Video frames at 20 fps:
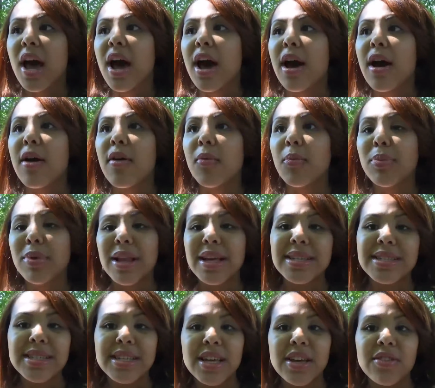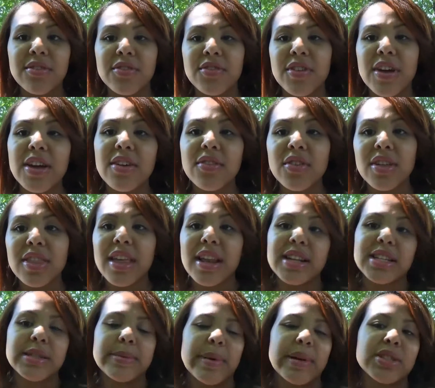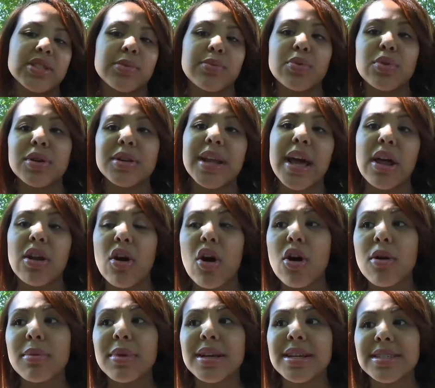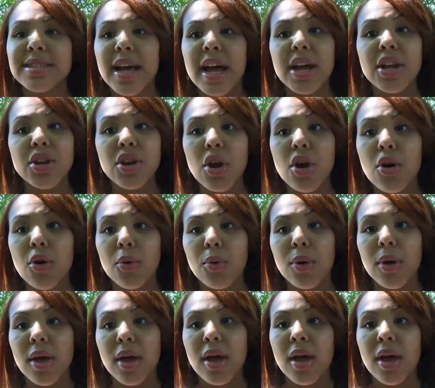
of blessing and favor that is about to pour down on me, because I know